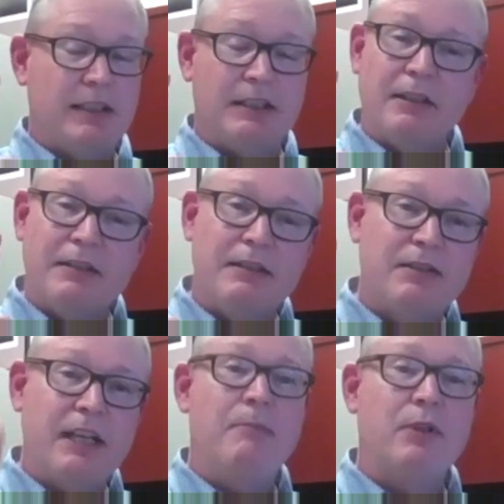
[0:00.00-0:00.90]
It's a
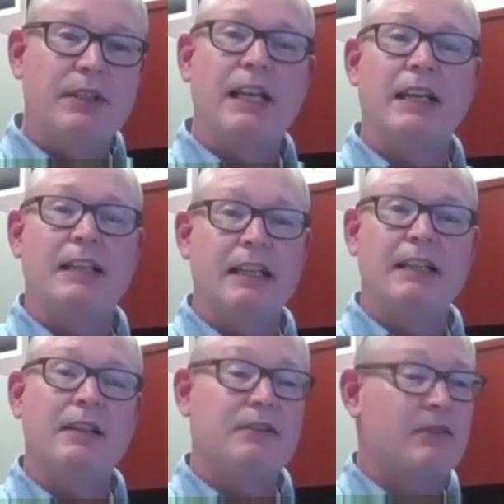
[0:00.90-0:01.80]
staple in that
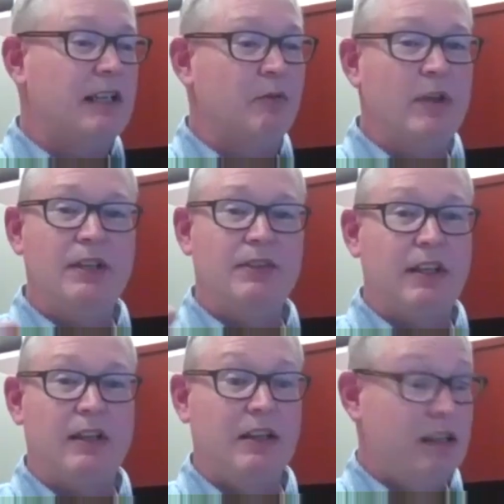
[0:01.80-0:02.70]
industry, and we
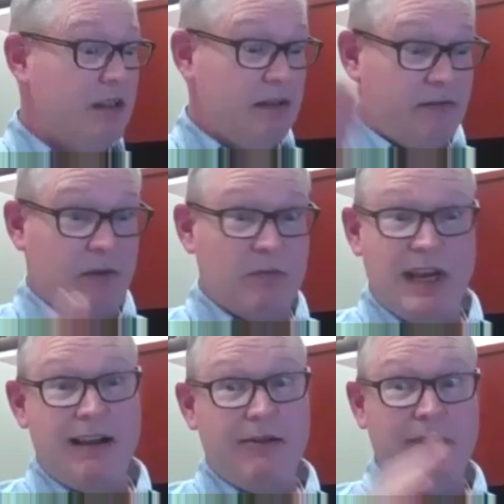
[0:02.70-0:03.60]
sell from
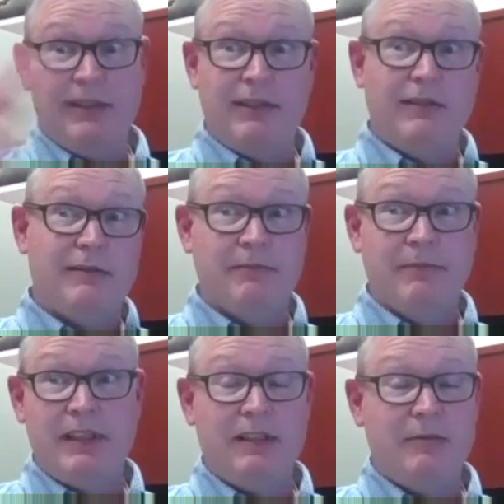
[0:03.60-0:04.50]
now until
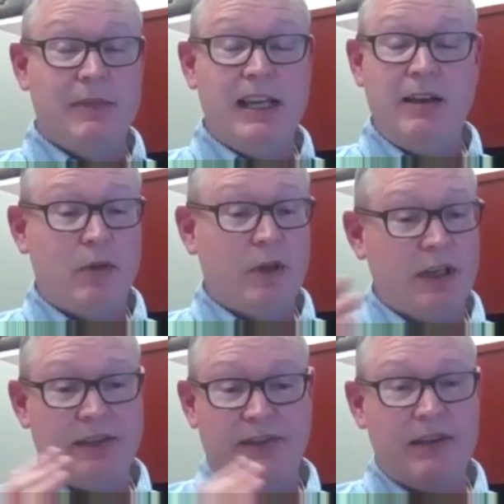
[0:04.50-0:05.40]
middle of May, we're going
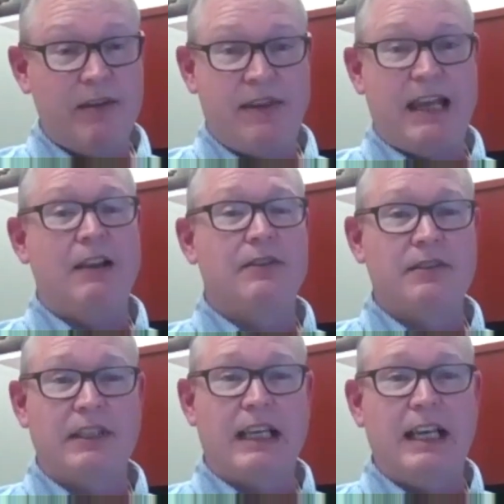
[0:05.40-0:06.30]
to sell
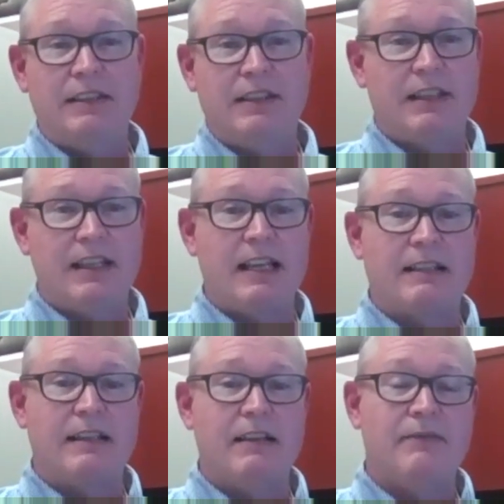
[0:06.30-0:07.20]
thousands of cases of that
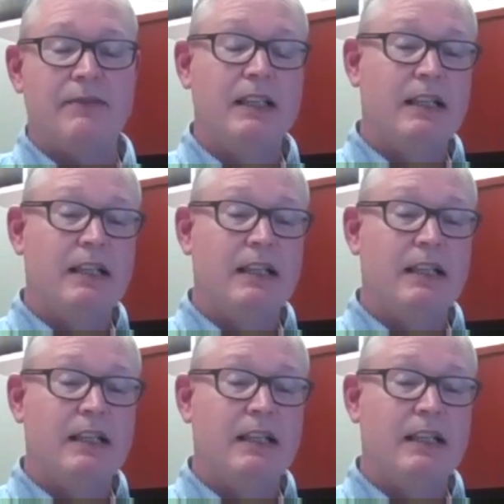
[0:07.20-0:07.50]
stuff.